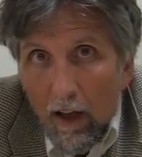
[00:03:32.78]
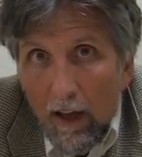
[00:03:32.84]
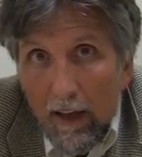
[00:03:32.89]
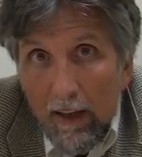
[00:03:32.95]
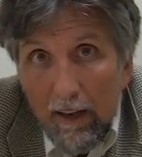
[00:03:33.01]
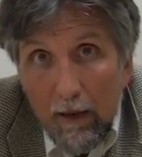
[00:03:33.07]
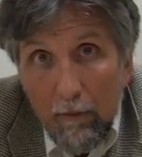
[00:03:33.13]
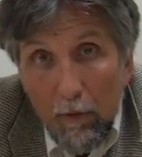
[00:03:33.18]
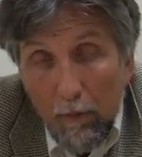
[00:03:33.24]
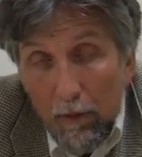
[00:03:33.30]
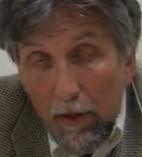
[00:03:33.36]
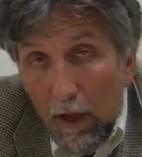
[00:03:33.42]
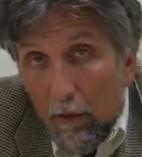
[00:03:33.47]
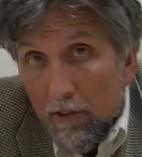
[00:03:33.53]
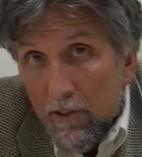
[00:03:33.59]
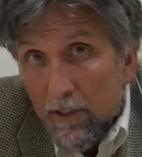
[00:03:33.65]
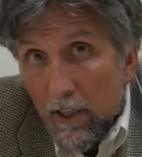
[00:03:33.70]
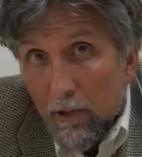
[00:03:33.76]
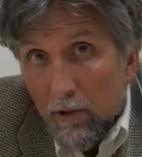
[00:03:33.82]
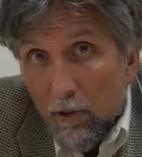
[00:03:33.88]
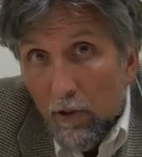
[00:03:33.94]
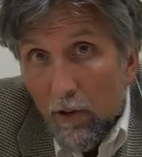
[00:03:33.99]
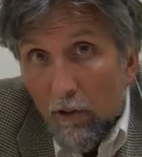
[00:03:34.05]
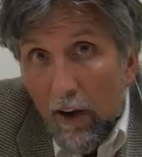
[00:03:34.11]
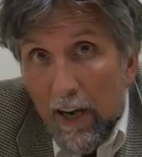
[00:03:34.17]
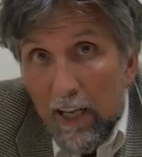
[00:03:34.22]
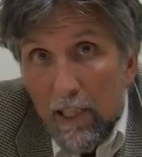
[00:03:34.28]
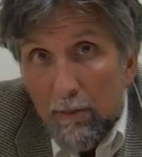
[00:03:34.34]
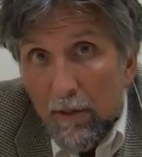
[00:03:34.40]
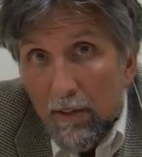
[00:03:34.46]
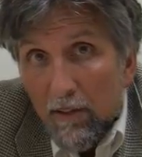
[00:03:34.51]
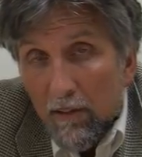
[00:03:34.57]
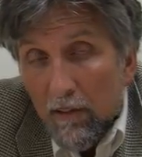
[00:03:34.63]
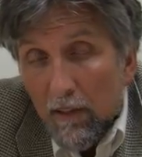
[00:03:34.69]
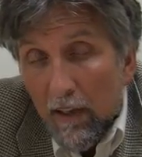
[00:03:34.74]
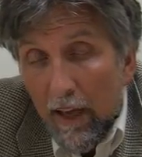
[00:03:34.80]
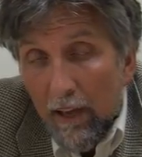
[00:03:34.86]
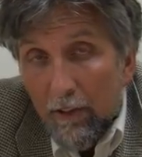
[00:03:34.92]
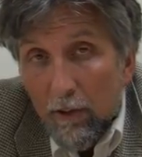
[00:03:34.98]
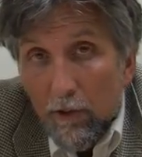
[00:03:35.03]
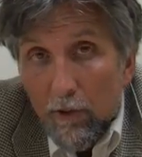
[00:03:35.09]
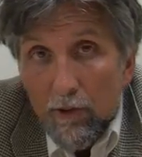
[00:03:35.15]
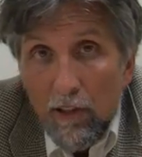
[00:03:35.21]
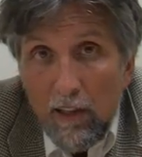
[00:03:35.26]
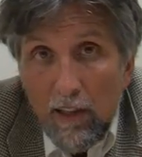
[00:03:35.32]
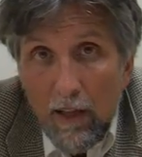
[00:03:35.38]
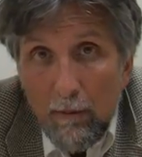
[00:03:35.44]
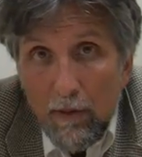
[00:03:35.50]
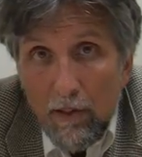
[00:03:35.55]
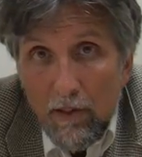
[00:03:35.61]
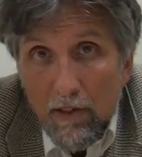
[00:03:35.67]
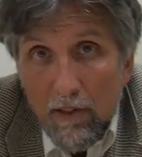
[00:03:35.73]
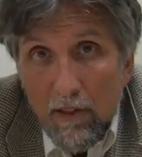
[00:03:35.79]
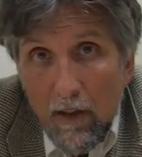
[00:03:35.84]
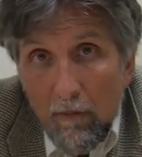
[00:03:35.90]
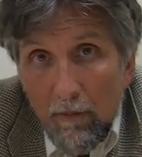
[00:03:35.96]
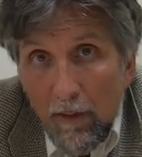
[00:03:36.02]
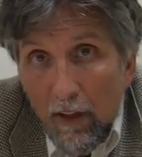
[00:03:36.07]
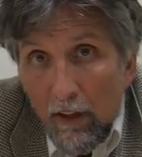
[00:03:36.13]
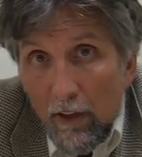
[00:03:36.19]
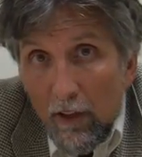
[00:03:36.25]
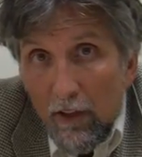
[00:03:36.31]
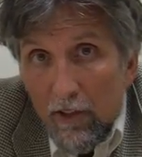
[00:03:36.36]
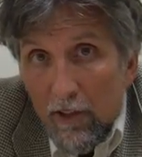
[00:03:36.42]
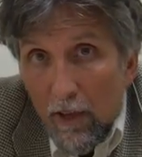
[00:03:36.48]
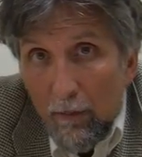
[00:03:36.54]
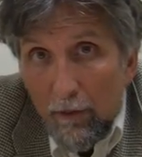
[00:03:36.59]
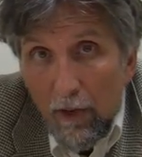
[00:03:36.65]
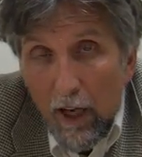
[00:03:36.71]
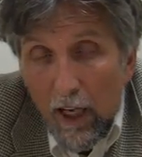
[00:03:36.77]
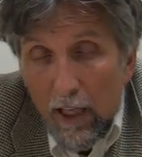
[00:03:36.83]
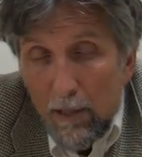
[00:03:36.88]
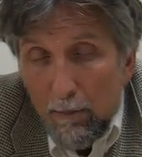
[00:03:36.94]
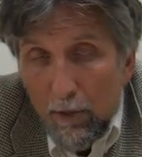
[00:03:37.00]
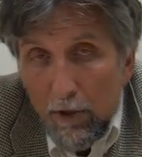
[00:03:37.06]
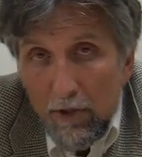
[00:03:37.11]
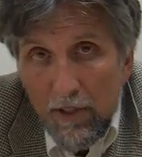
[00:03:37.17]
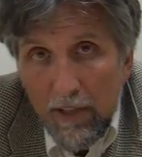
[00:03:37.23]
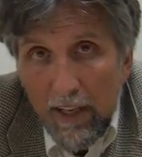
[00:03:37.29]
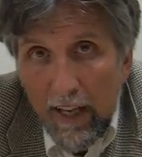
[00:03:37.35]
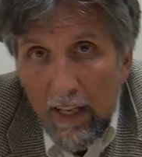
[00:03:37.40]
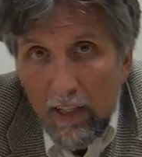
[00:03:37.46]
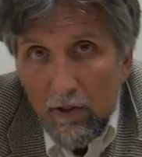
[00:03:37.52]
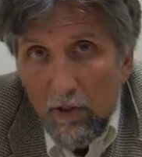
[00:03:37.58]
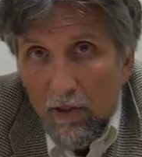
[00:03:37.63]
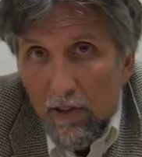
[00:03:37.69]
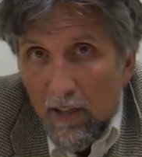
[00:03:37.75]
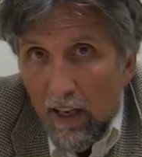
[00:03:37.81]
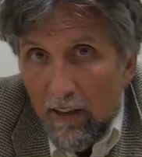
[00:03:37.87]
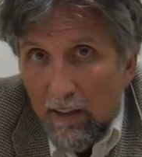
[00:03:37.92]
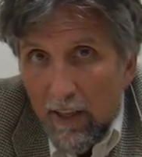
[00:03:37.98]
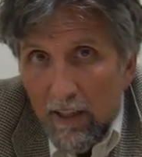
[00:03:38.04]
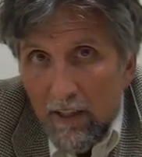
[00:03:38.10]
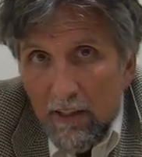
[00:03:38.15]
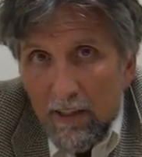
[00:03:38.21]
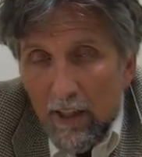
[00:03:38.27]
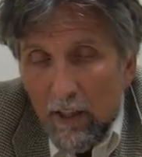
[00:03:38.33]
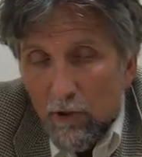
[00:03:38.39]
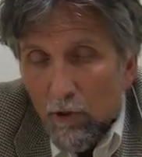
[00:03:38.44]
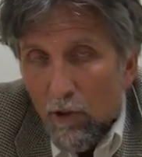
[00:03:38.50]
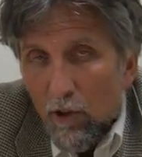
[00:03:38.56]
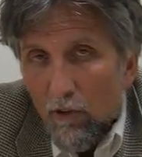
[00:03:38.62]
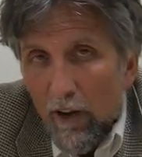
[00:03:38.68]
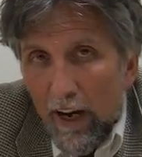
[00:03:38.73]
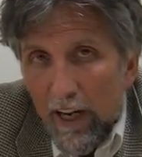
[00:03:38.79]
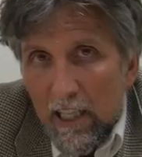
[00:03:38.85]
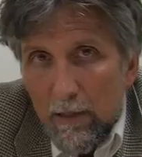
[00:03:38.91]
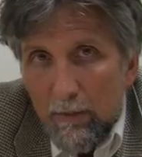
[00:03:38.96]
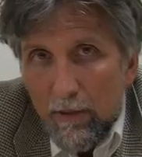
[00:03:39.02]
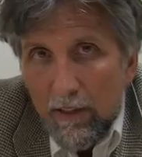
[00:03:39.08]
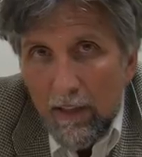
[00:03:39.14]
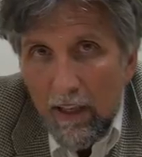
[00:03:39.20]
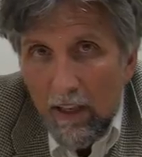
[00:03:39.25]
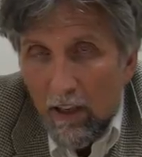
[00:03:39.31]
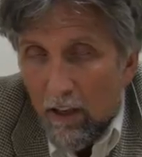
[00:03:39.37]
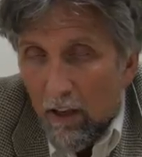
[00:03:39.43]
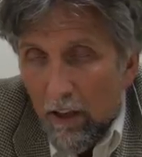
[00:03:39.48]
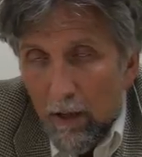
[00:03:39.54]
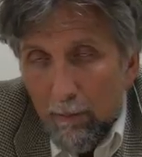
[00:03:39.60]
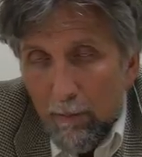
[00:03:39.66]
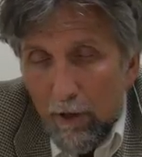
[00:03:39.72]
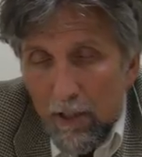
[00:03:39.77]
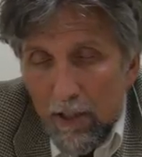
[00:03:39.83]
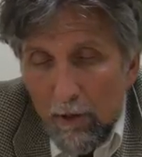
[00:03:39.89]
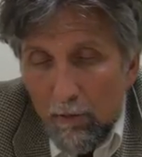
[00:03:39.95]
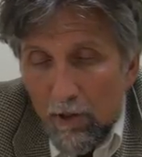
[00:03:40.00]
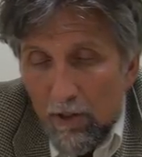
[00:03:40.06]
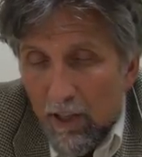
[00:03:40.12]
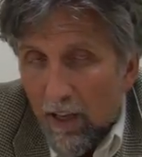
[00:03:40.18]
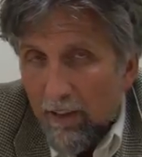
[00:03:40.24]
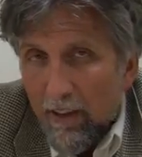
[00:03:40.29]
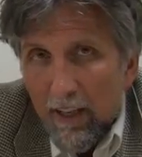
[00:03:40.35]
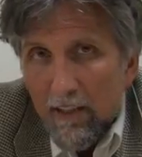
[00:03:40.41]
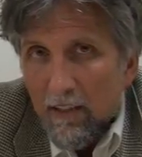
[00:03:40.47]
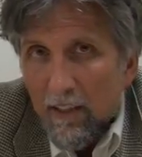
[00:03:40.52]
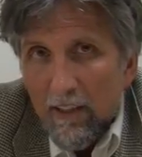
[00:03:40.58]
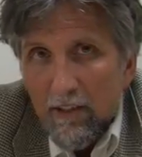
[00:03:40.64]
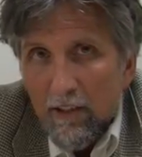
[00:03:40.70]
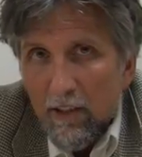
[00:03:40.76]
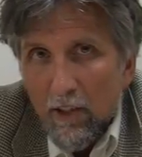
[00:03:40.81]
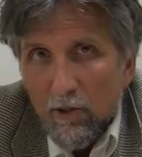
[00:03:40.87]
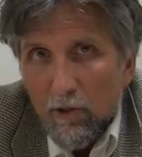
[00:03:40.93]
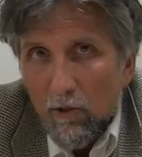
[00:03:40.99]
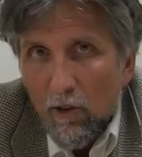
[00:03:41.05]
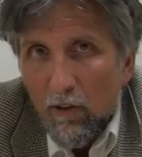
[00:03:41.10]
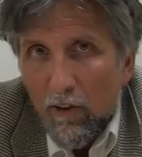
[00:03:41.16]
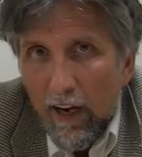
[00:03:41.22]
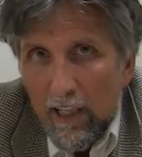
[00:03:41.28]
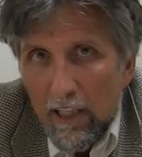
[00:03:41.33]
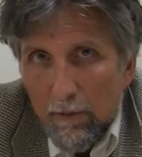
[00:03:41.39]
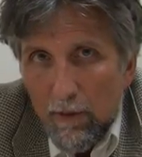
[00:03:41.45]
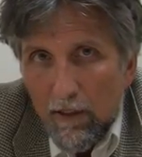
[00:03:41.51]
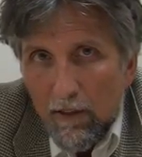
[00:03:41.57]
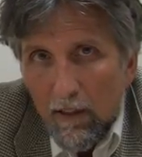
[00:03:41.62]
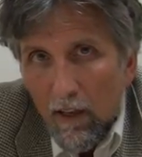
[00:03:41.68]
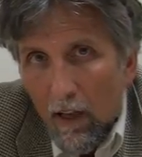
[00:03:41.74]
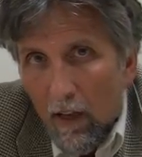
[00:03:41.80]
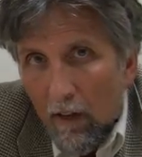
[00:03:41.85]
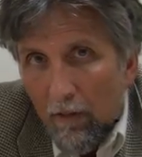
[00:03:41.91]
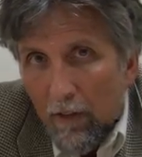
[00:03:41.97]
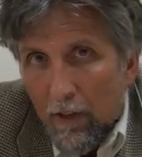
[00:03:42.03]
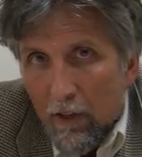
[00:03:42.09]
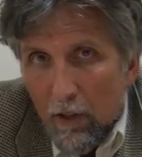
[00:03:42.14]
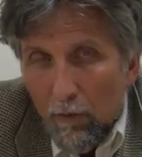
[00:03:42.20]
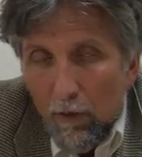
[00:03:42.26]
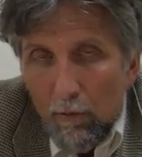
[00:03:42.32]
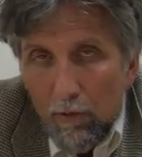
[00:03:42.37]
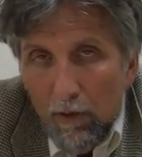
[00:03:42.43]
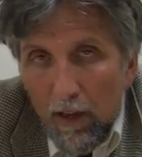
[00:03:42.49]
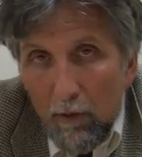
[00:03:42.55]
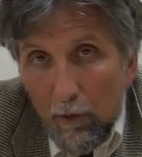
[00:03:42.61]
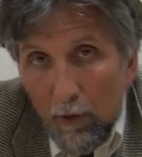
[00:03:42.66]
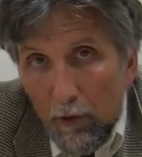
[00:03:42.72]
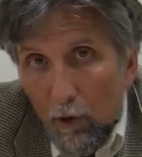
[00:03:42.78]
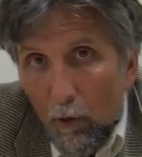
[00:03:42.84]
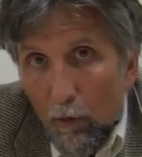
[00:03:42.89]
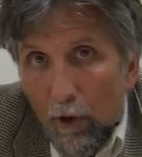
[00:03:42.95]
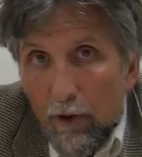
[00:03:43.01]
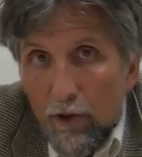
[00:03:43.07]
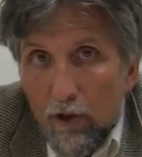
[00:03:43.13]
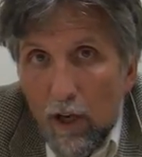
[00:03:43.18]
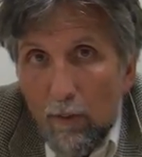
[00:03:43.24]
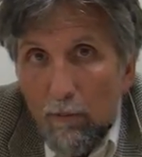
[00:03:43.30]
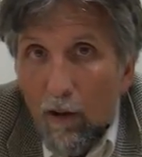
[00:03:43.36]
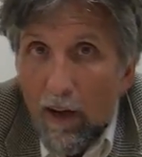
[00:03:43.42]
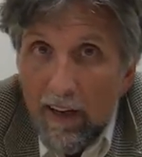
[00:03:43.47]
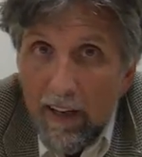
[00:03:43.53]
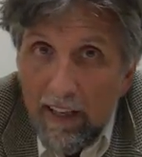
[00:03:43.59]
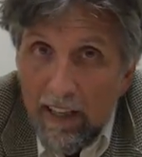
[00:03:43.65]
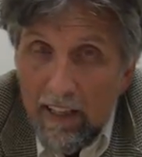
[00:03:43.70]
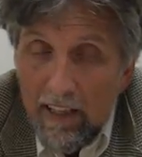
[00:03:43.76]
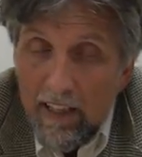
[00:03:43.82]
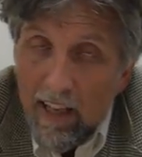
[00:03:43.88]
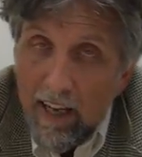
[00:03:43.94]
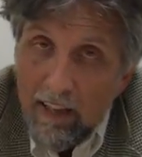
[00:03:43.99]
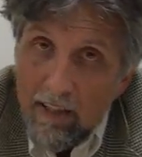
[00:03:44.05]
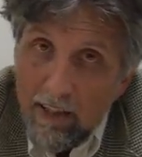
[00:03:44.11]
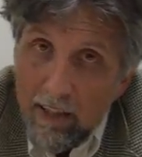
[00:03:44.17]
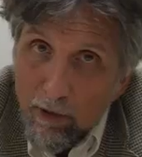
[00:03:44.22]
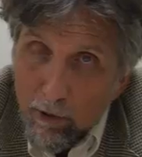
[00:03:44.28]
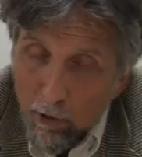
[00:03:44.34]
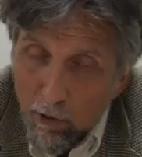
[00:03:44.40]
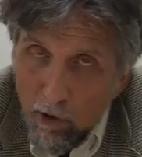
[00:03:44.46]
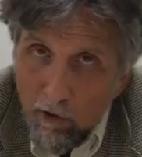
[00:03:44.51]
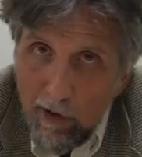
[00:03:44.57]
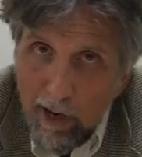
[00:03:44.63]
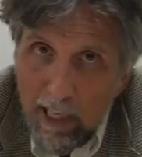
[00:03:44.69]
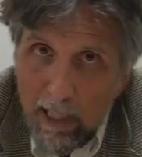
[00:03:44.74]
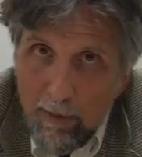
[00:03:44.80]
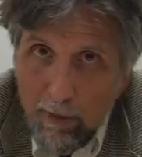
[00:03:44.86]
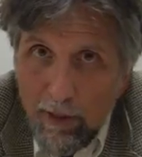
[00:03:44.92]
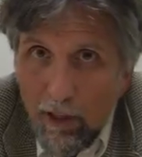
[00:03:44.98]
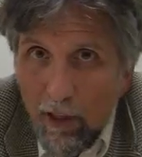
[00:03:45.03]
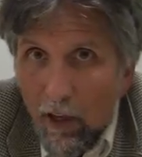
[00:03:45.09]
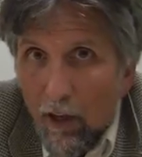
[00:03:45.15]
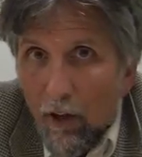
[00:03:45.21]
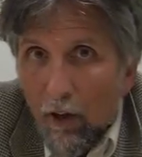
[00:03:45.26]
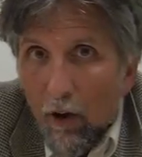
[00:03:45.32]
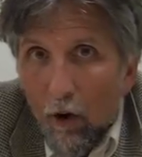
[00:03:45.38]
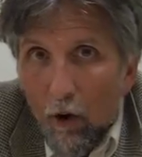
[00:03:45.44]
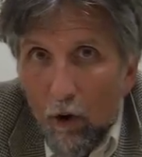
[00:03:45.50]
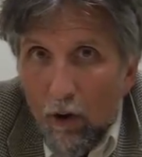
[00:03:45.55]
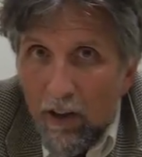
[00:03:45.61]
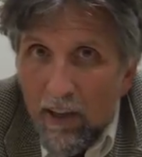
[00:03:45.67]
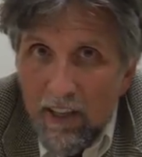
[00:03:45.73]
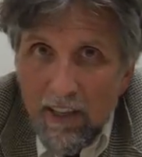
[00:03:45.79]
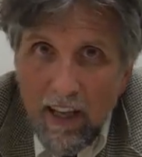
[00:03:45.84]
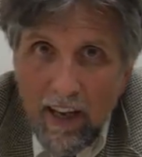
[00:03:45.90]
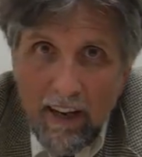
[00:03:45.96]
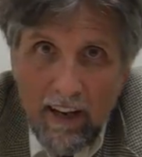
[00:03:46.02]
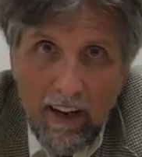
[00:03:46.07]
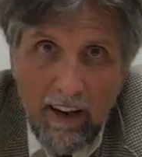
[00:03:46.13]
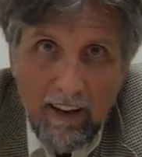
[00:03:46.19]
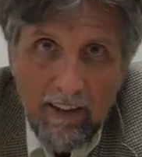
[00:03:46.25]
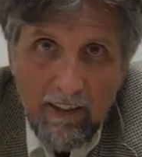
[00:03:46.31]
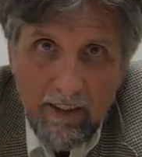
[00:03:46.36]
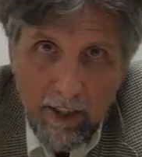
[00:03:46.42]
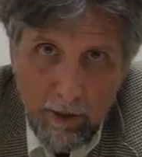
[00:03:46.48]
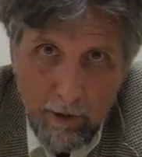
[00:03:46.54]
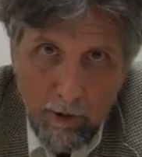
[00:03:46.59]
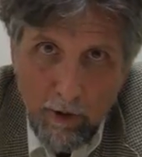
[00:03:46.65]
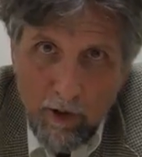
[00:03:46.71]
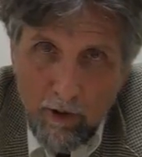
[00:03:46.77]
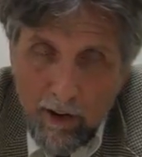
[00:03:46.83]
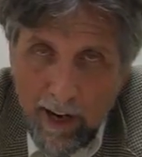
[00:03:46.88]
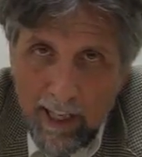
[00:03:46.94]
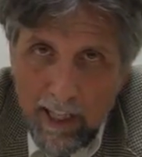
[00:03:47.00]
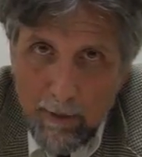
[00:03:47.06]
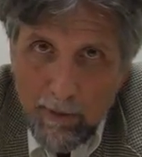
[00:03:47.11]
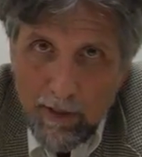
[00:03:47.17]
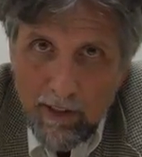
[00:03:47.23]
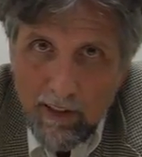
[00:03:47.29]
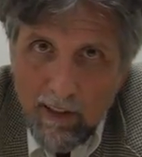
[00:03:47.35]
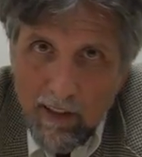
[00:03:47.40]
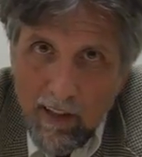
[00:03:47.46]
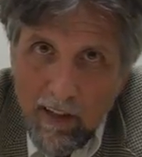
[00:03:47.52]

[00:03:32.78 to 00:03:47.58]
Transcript: And then we play with sexual harassment, ethical dilemmas, because sometimes person X will say that's sexual harassment and another person will say that's not sexual harassment. So we do a workshop on, is that sexual harassment or is that not sexual harassment?